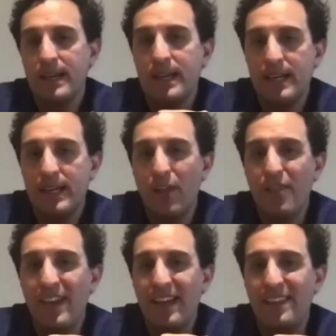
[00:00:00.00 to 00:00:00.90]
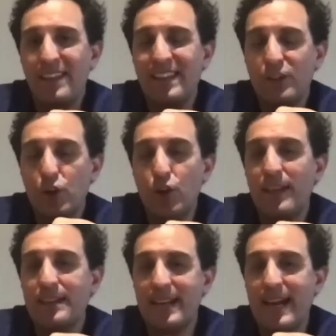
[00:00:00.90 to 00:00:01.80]
the two
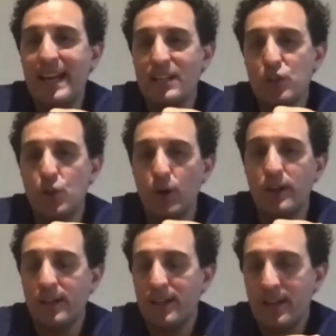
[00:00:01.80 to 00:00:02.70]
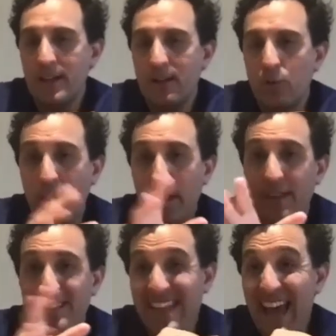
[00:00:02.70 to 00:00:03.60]
things that aren't as good
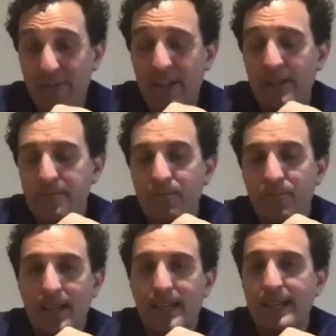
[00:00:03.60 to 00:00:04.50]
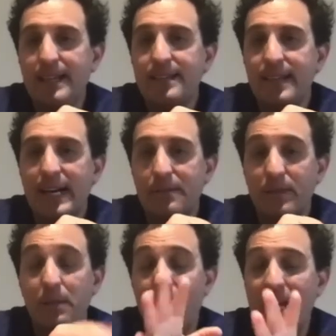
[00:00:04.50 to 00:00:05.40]
with TAVI is
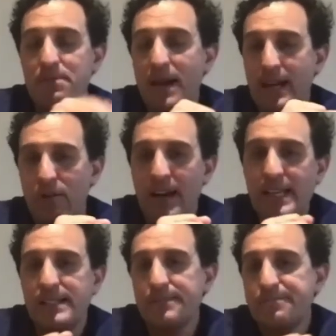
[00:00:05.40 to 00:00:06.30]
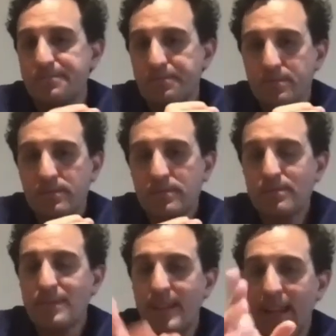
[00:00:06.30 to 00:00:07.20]
the pacemaker rate,
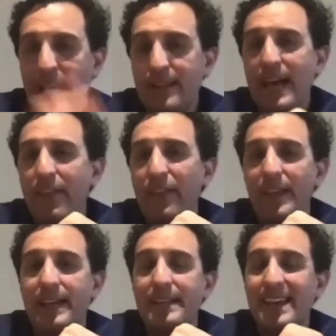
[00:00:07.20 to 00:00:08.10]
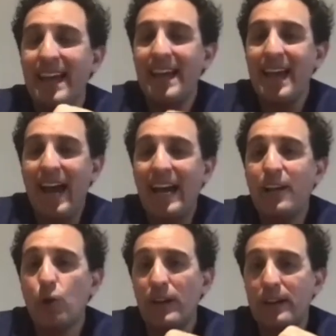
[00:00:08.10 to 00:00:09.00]
and the other thing is
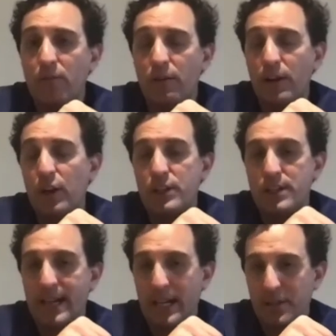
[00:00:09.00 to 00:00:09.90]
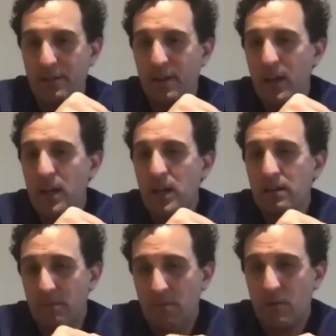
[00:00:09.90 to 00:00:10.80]
aortic regurgitation.
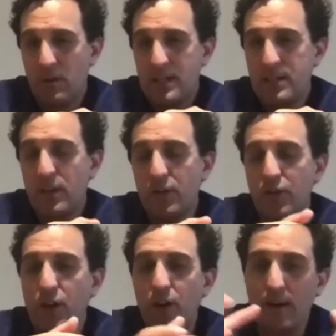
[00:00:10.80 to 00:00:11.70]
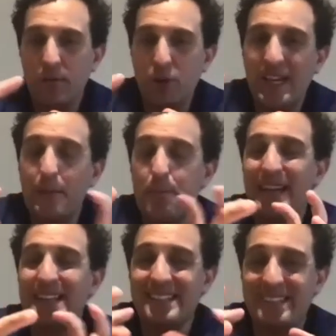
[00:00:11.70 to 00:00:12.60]
All right, so you get a
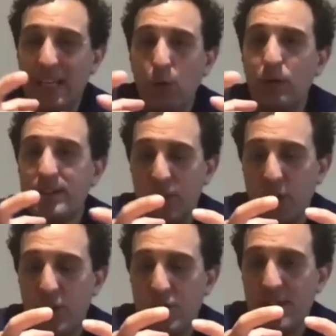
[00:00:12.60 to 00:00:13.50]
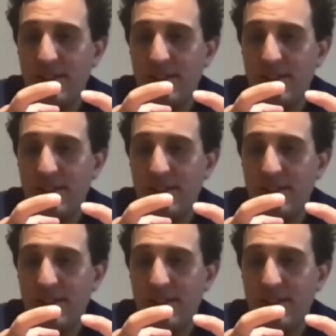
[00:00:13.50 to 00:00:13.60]
better seal with surgery,